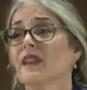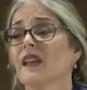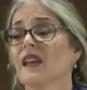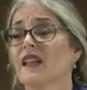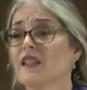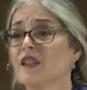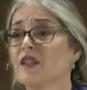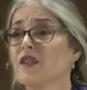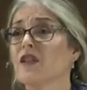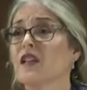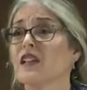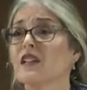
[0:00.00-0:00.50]

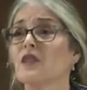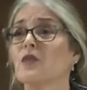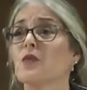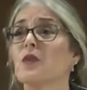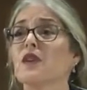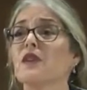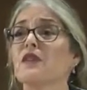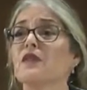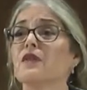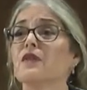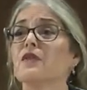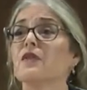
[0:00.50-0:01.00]
And so that's
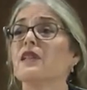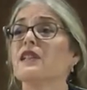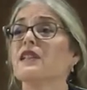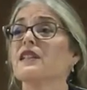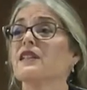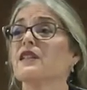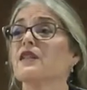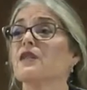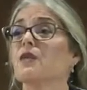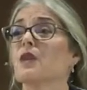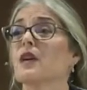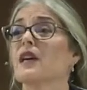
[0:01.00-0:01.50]
one of the
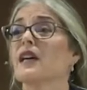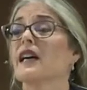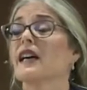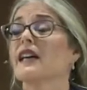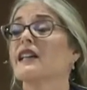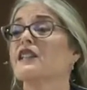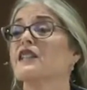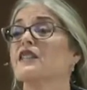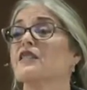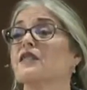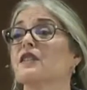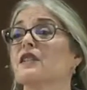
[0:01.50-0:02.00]
reasons why
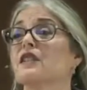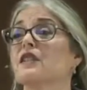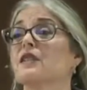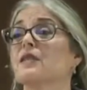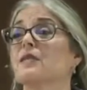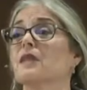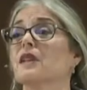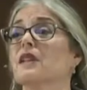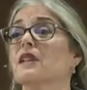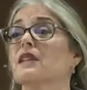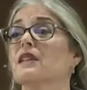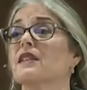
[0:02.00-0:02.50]
activism
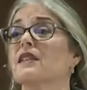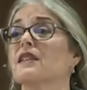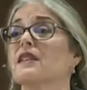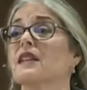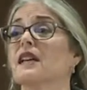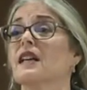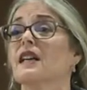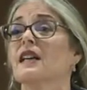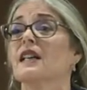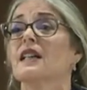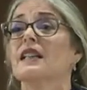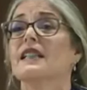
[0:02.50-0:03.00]

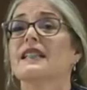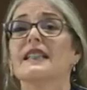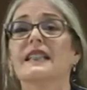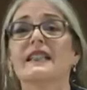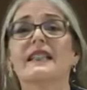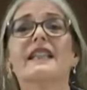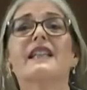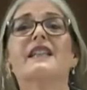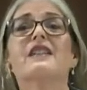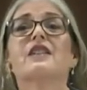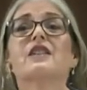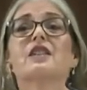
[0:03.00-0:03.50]
is
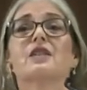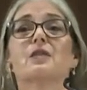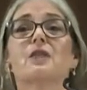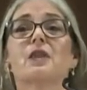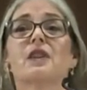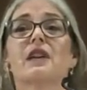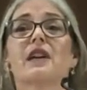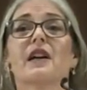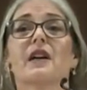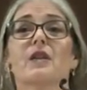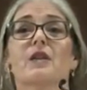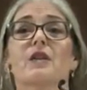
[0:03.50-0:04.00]
linked
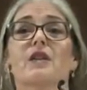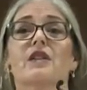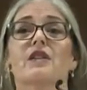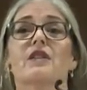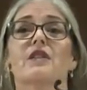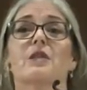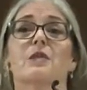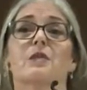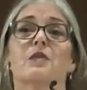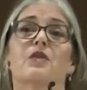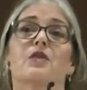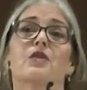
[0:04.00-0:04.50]
with our
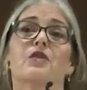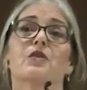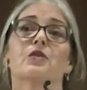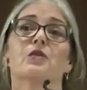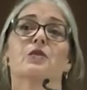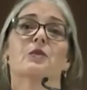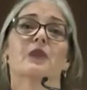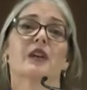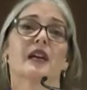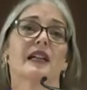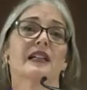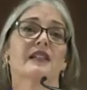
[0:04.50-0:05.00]

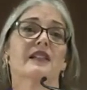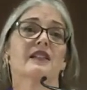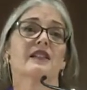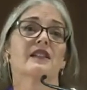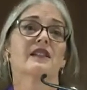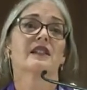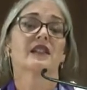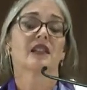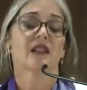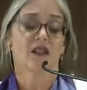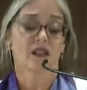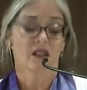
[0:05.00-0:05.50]
spiritual
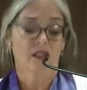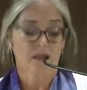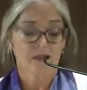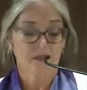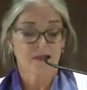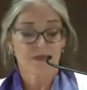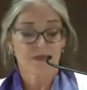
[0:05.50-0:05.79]
practice here.